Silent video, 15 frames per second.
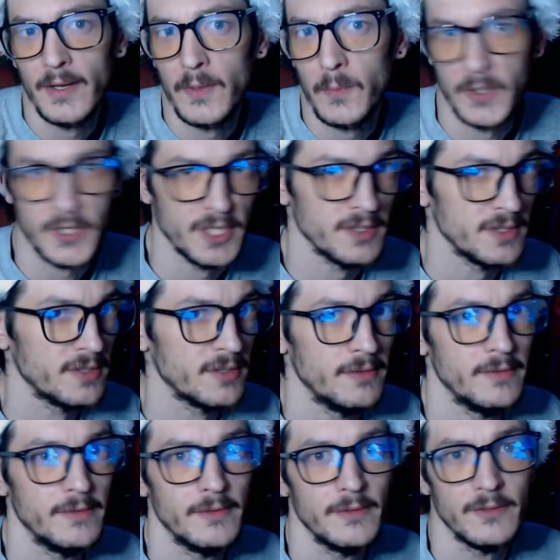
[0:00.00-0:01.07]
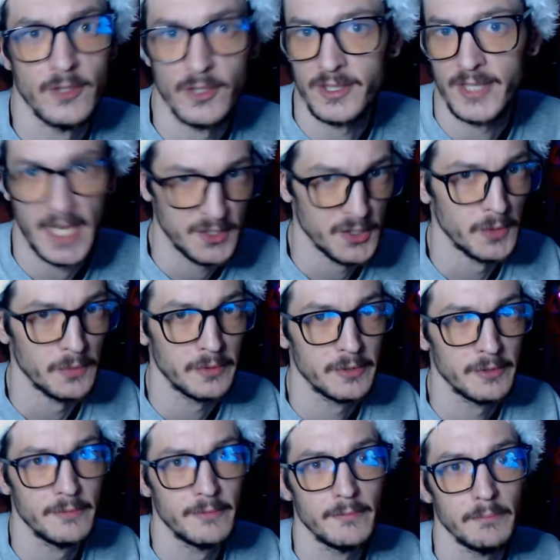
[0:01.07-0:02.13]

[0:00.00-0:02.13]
which is just dad jokes,